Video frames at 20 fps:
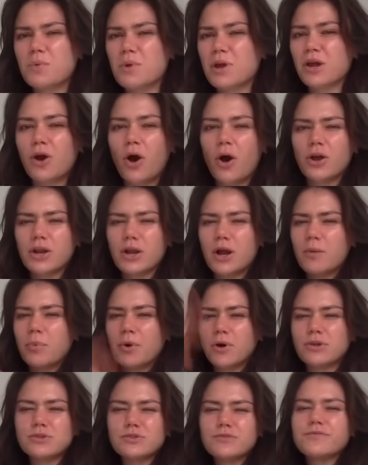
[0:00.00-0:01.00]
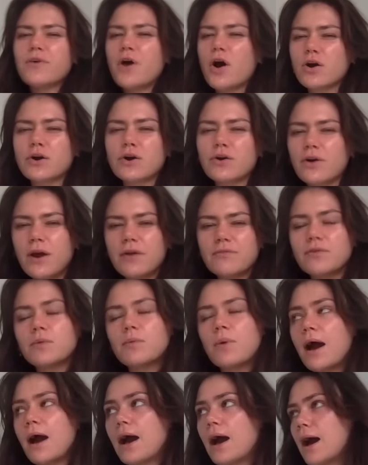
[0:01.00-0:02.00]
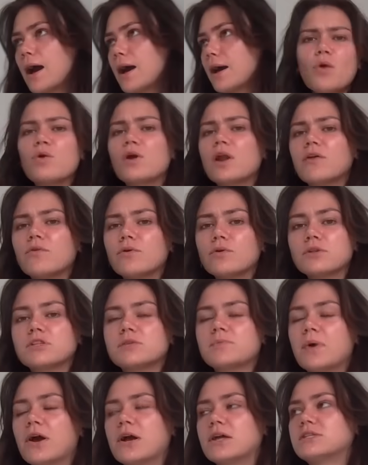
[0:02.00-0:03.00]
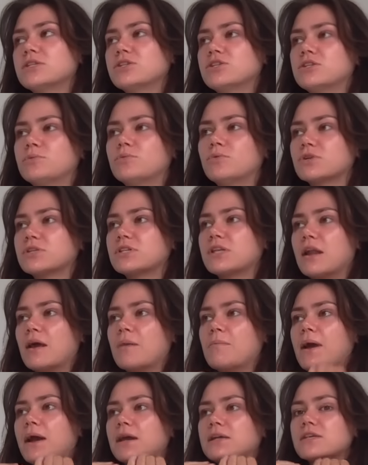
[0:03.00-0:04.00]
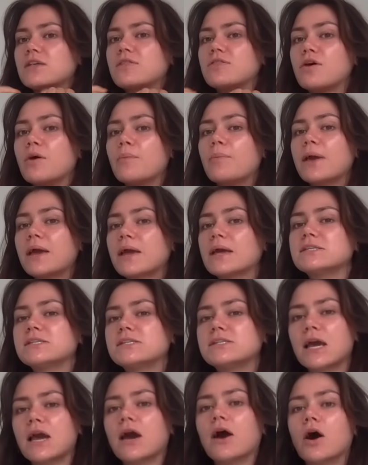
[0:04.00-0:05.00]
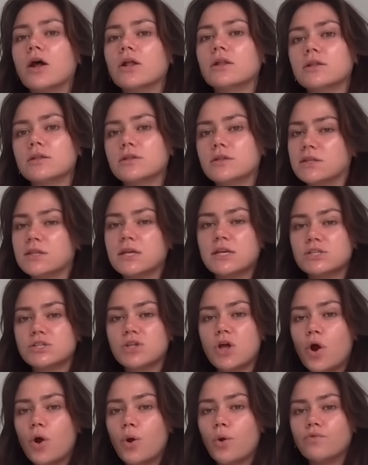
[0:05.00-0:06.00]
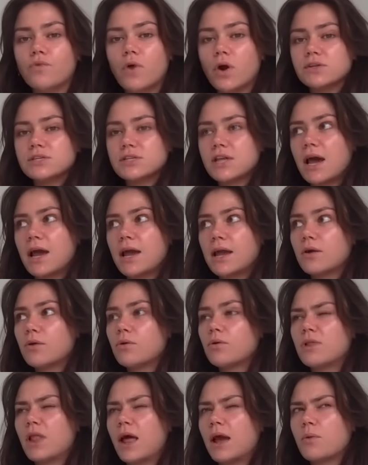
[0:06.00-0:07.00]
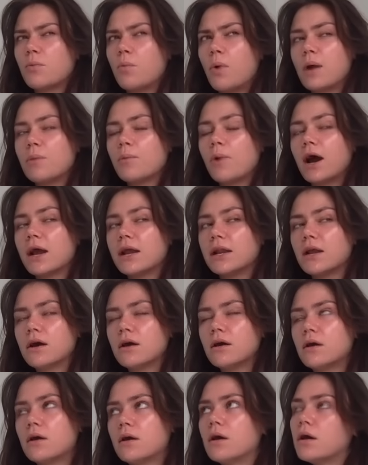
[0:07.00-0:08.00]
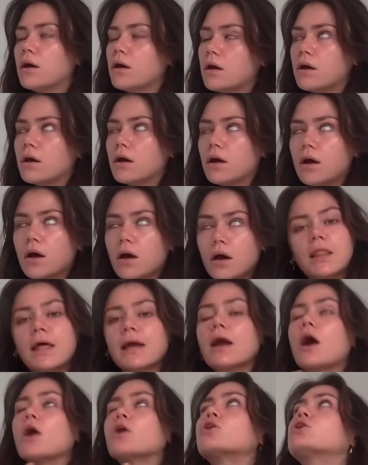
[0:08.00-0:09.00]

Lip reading: So we got, you know, bottles of vodka everywhere, whatever, all the spirits. She walks in and makes the biggest deal that there's no rosé or like white wine. Like, a